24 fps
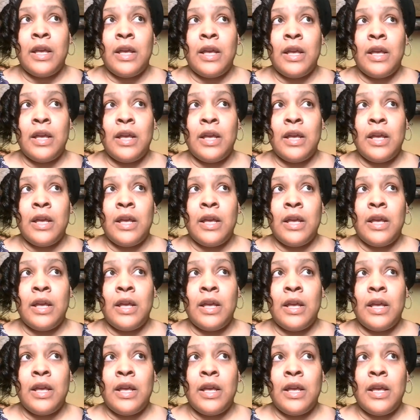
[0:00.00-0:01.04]

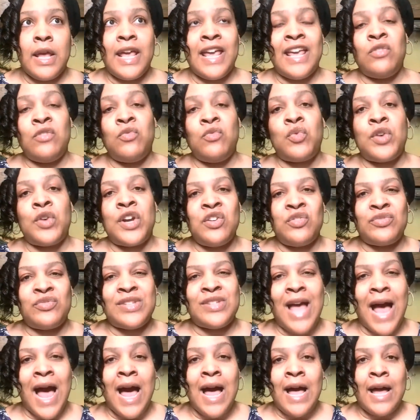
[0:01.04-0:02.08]
impacted in real
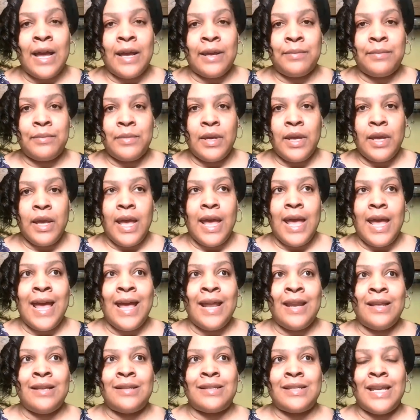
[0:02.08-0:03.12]
time,
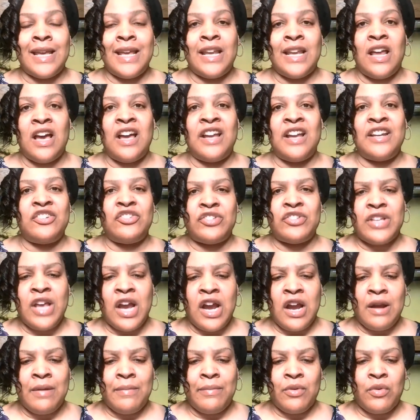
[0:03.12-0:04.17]
and it's in
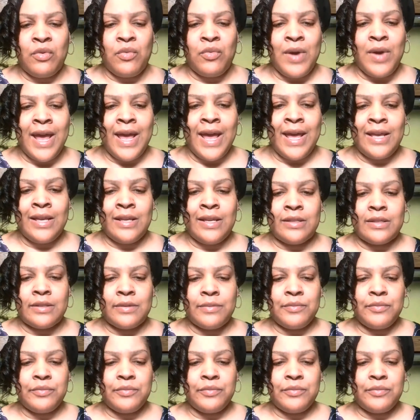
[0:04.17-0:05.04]
undesirable ways.